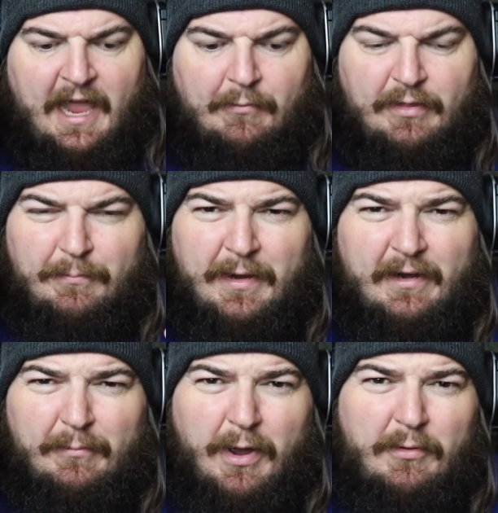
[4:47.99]
And with a
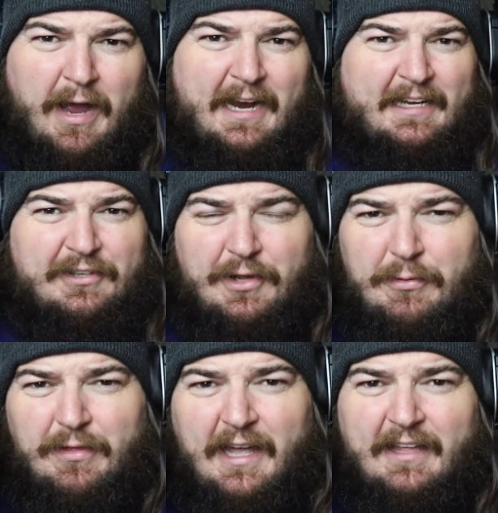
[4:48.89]
bigger boat, I can
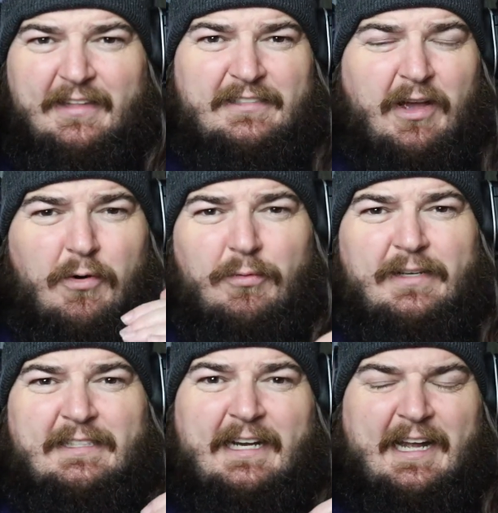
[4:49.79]
do that. That's the whole
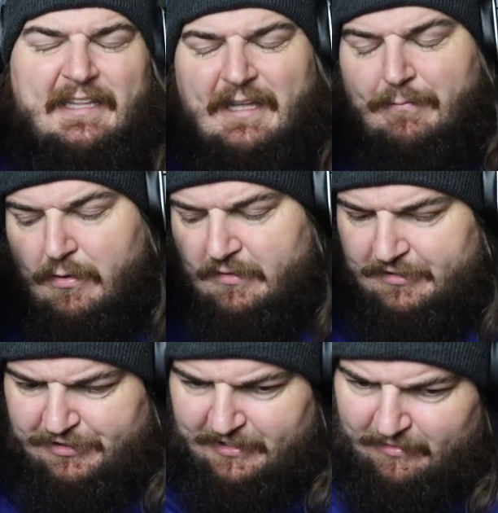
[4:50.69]
reason I got that boat
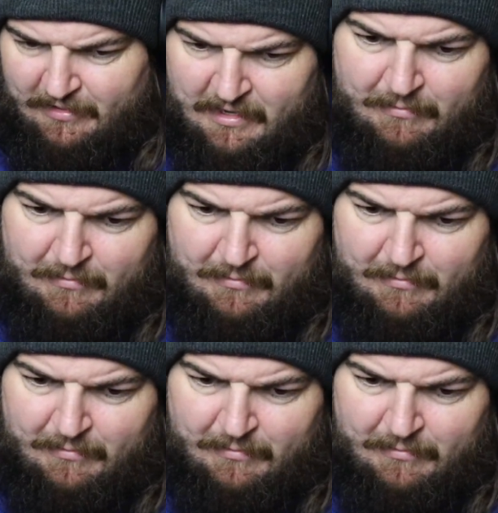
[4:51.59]
this year.